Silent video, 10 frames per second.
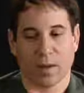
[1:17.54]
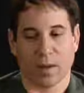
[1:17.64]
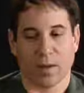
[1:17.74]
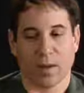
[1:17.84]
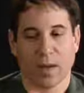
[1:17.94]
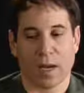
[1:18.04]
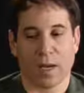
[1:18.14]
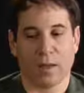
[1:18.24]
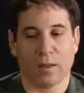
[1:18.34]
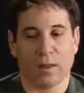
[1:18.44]

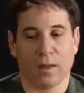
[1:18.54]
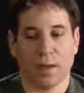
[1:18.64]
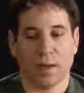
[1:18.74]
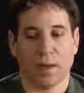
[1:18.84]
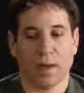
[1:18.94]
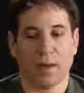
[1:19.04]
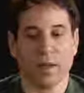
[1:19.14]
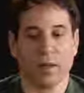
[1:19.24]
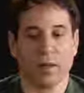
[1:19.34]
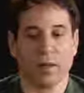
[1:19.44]
I
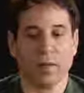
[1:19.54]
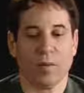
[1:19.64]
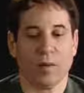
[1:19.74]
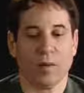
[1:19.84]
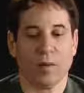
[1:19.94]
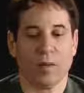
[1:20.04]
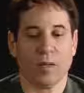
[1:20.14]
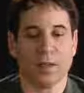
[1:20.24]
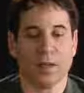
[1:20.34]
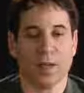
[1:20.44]
think one of the
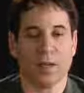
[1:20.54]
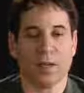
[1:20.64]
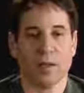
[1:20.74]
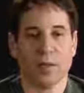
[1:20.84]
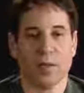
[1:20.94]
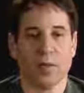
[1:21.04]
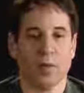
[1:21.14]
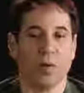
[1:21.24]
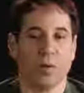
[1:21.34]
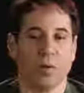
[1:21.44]
things that is
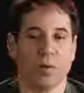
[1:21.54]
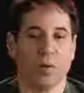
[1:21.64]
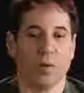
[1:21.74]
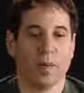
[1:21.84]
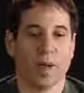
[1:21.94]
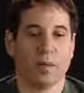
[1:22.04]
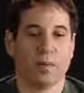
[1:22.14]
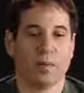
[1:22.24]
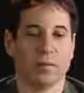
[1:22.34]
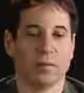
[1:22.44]
most noticeable about